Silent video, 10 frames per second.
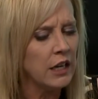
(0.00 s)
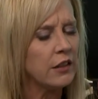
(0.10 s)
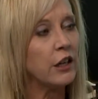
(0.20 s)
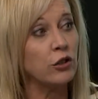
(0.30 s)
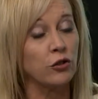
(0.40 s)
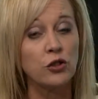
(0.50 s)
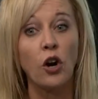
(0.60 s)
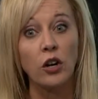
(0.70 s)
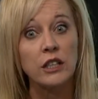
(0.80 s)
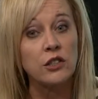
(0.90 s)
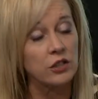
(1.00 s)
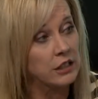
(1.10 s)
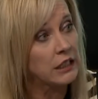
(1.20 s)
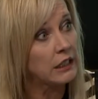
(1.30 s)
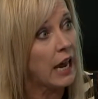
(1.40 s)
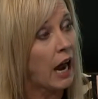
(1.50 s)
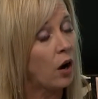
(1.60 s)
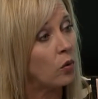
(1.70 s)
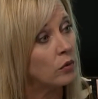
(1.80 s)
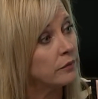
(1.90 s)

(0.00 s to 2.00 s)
that you're starting to see now?